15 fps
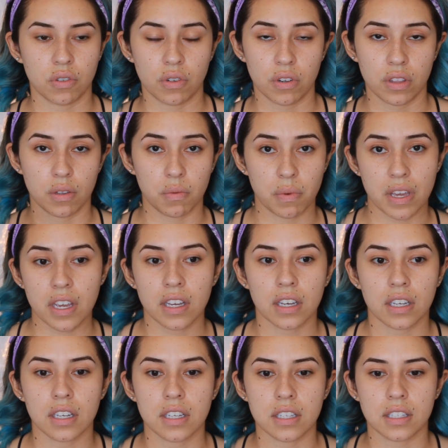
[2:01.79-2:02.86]
during the week
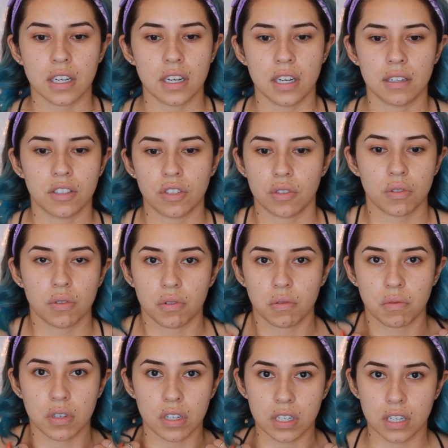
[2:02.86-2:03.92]
because I just go to
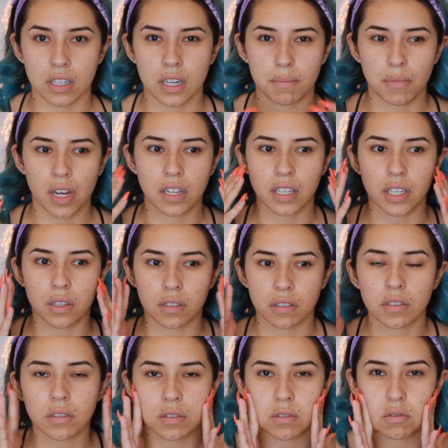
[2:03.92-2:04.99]
work and I'm not like
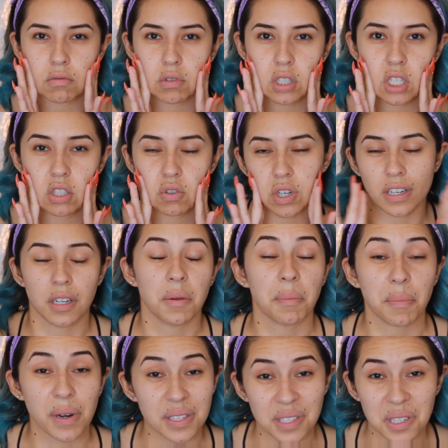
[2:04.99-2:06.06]
really trying to
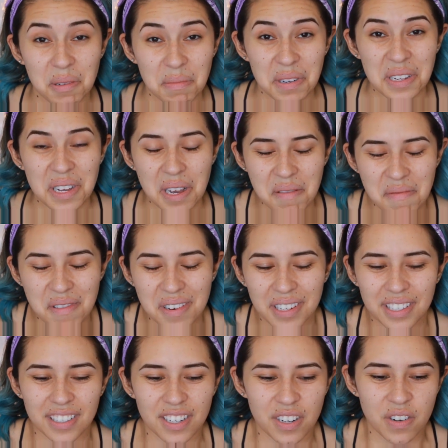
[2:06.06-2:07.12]
impress anybody at
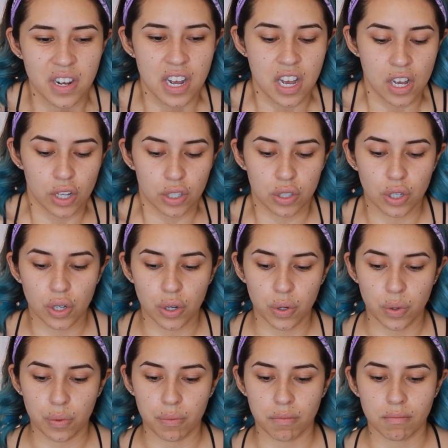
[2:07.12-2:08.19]
work, you know?
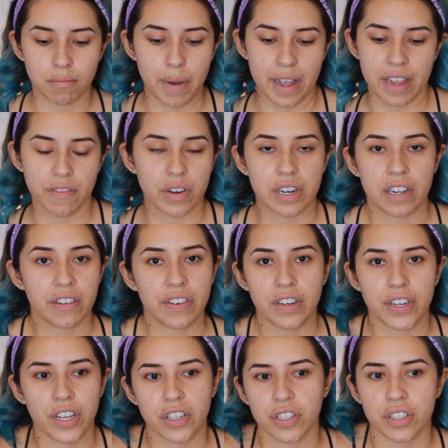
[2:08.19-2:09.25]
So my everyday
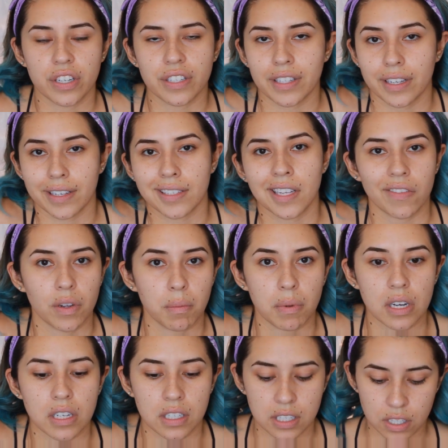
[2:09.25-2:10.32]
foundation is like
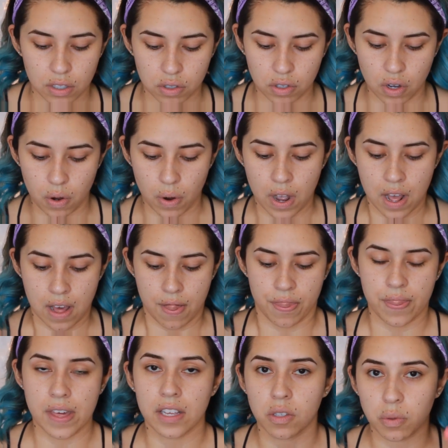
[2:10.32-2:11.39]
$7. So
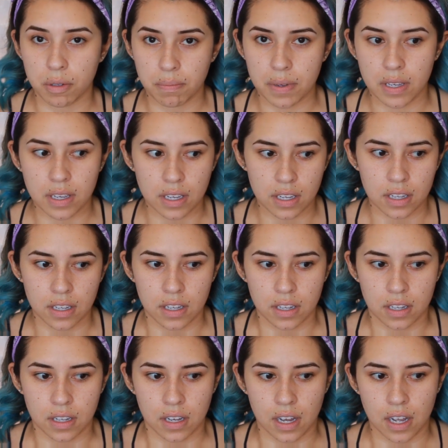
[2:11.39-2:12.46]
this would be,
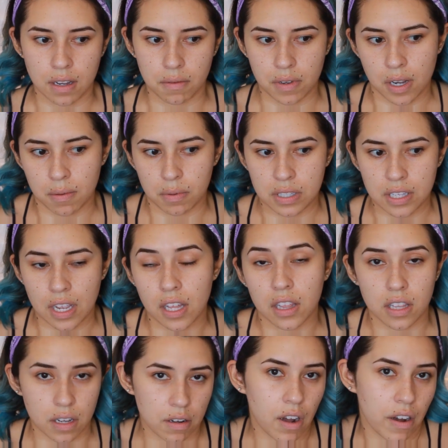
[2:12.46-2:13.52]
I would
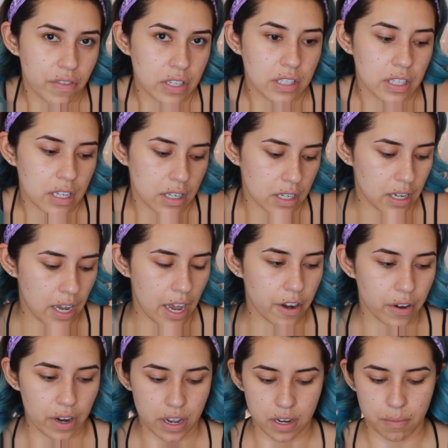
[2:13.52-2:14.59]
say obviously a
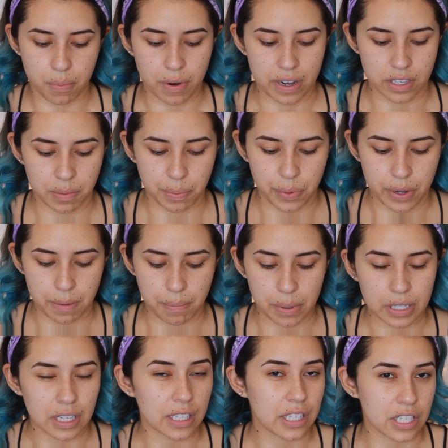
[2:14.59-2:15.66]
higher end price point,
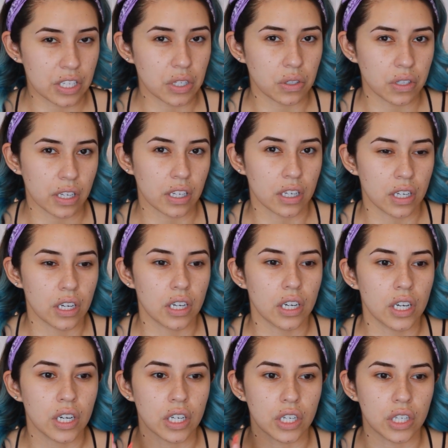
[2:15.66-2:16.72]
but it's still like
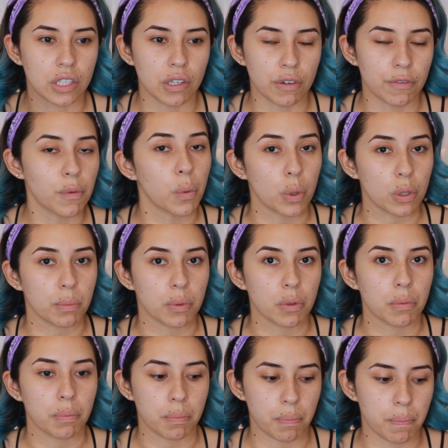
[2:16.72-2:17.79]
a
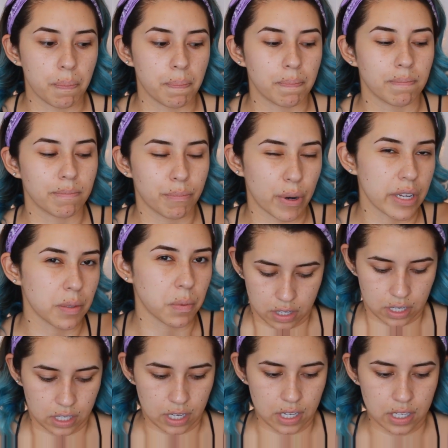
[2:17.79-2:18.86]
affordable price point.
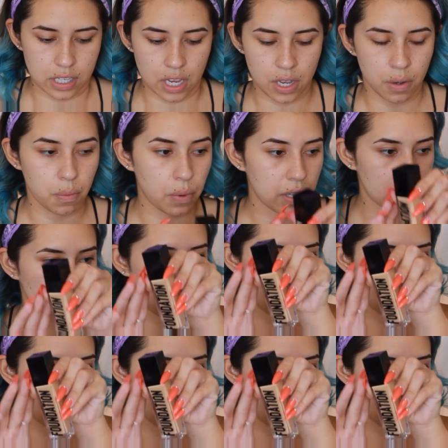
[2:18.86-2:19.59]
This is what